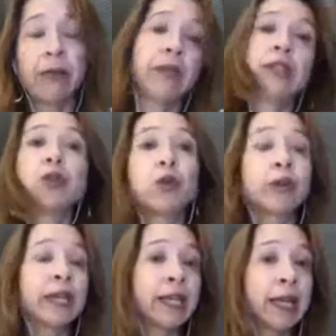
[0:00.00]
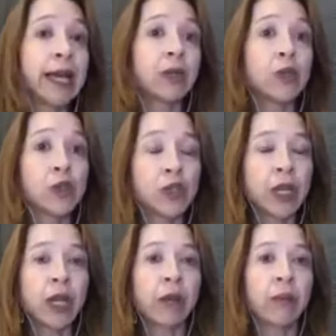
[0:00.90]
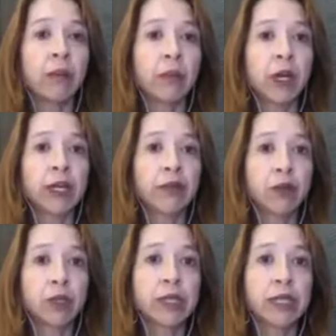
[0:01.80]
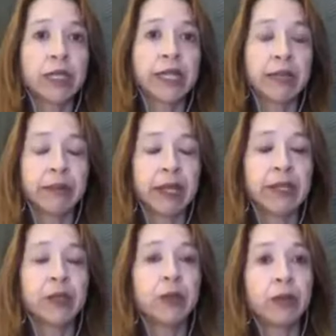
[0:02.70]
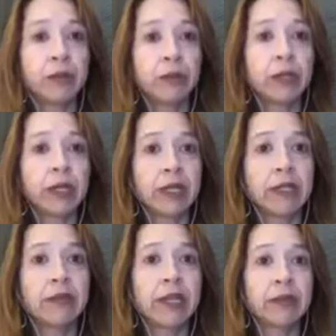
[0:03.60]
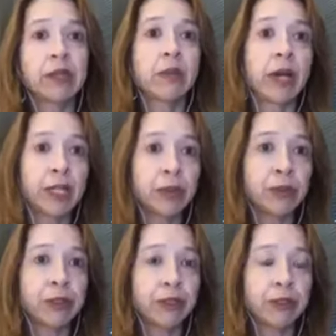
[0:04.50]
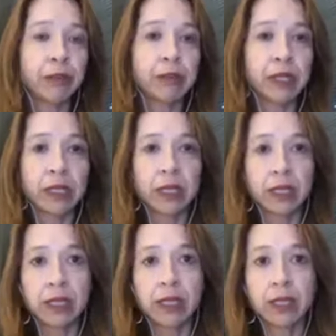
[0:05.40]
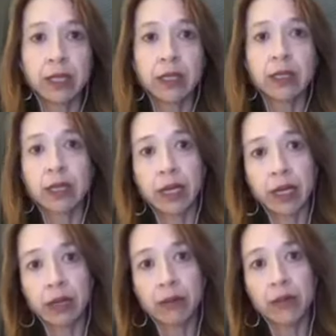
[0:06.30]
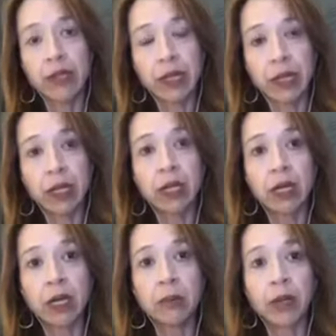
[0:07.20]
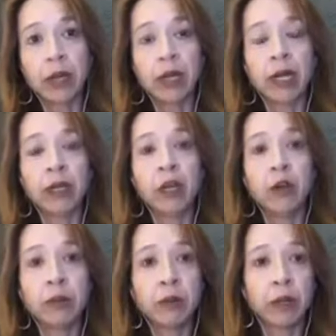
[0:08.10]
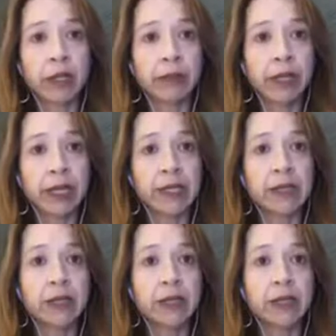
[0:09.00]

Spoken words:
He's already allowed some market forces to take place so people can develop some entrepreneurial businesses, sell on the open marketplace.